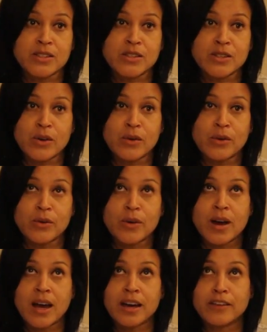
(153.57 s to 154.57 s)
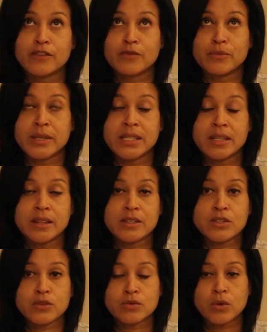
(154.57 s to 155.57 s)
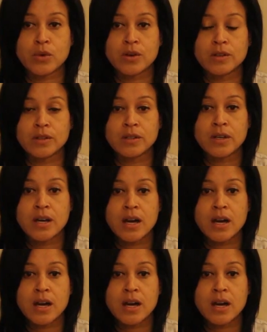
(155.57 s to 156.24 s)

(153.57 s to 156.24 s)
So I've been in this role